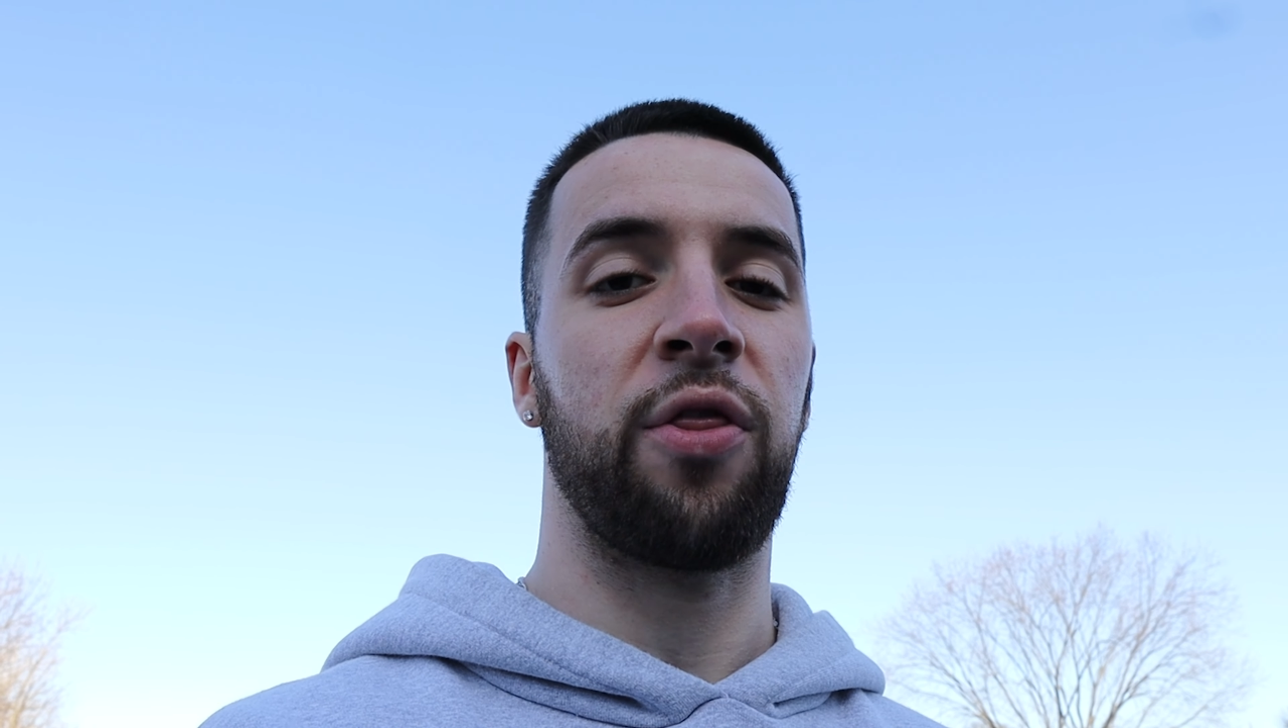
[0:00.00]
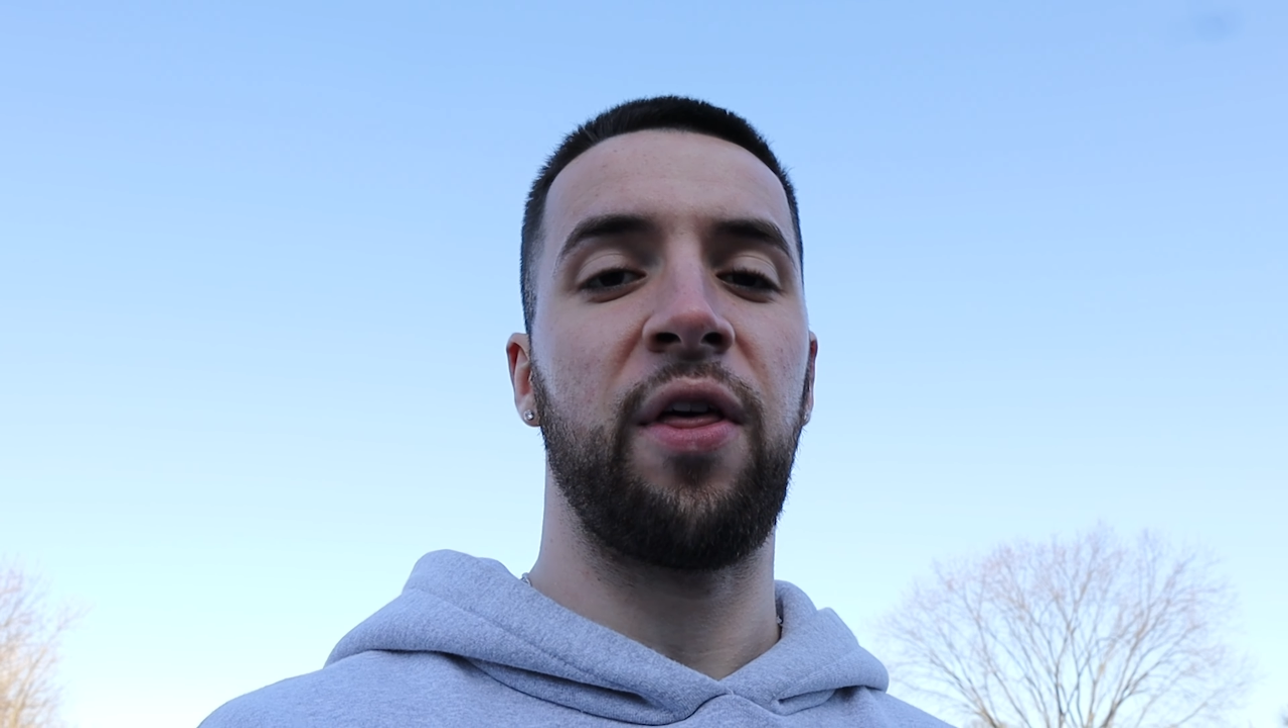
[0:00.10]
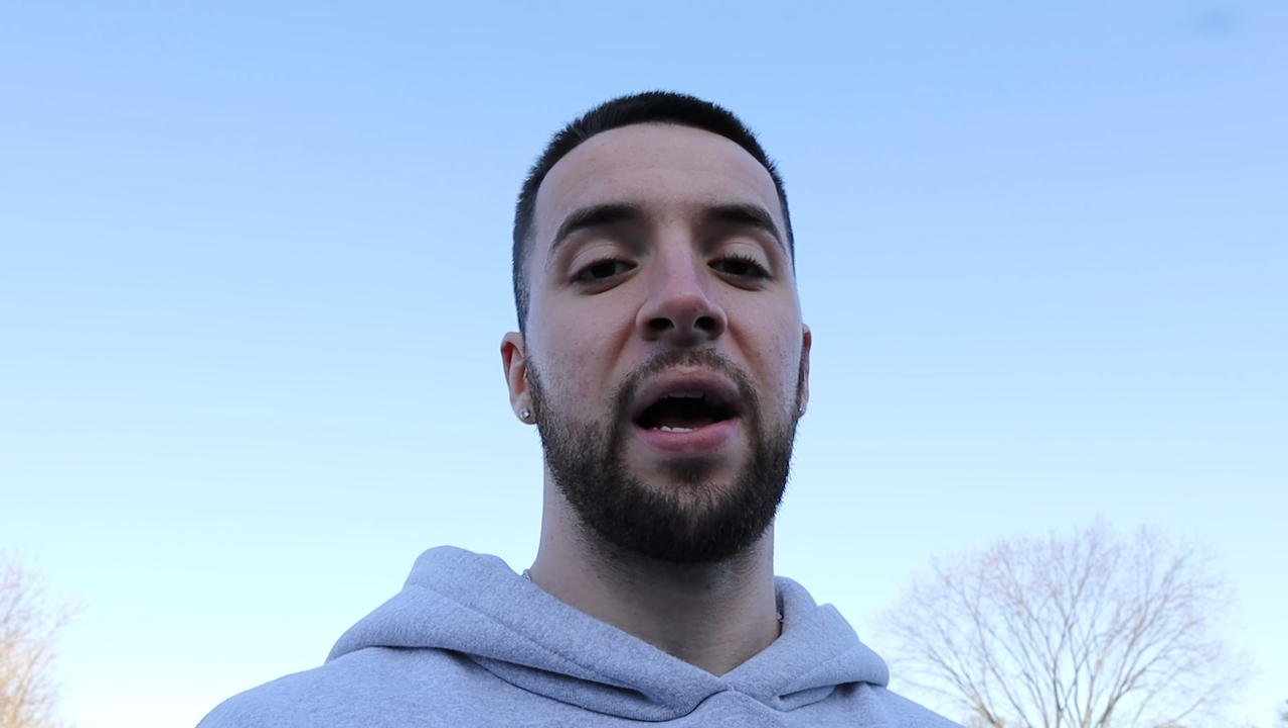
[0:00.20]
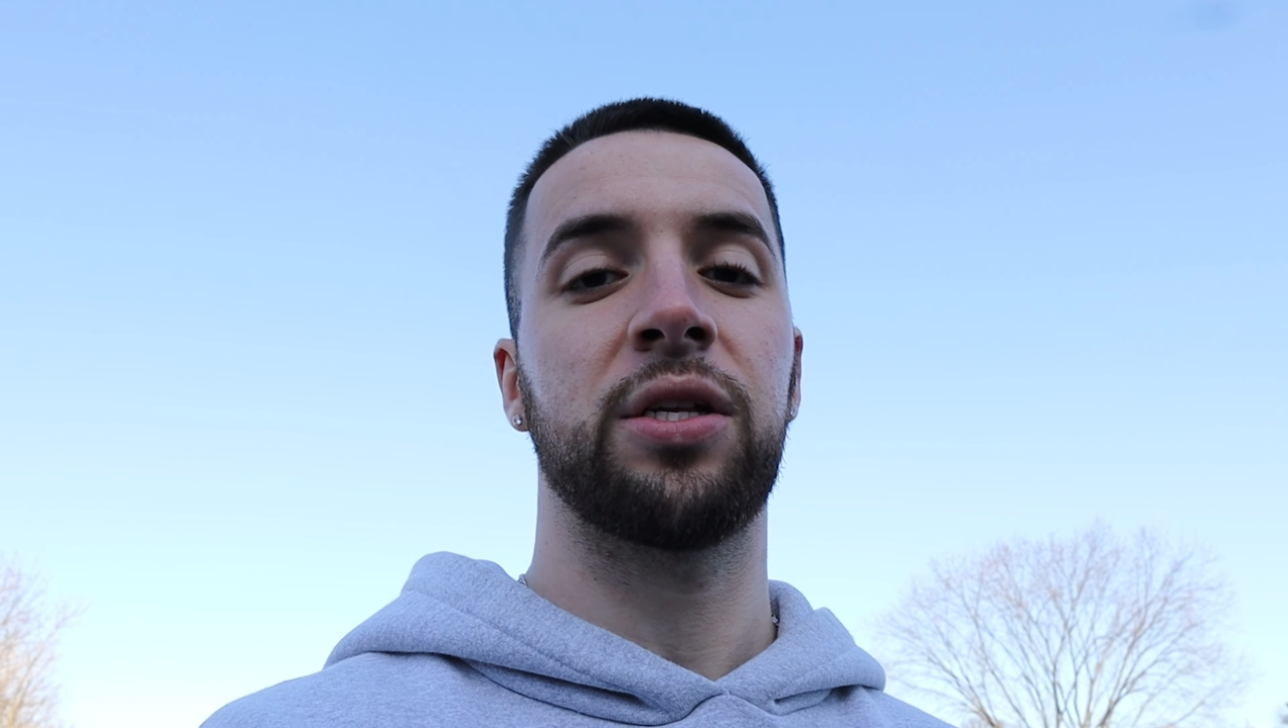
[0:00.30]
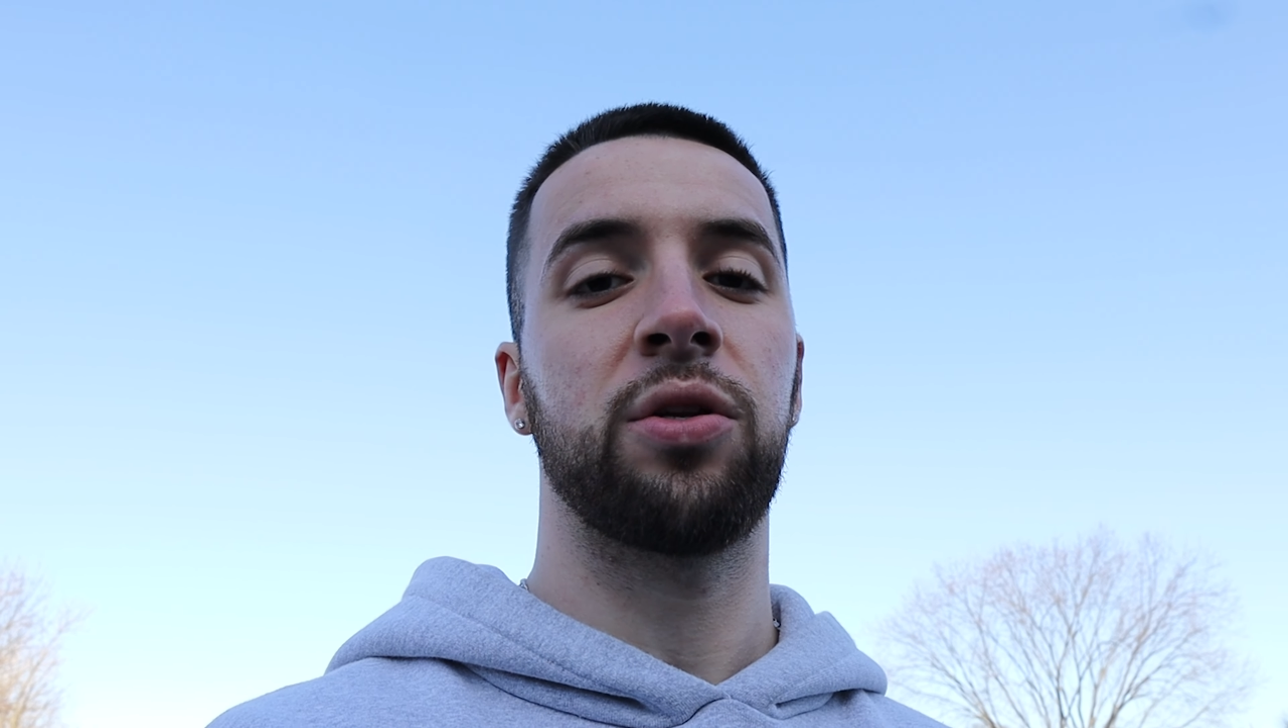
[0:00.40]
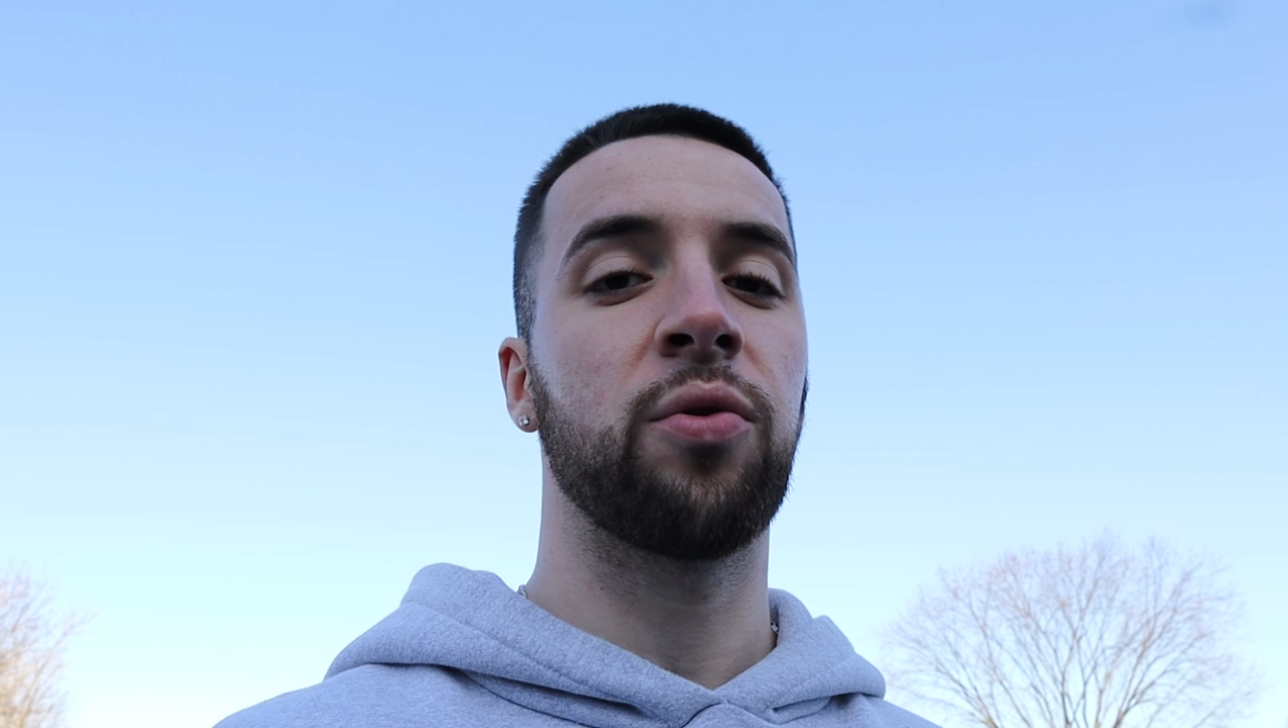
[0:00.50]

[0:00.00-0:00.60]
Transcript: 1,000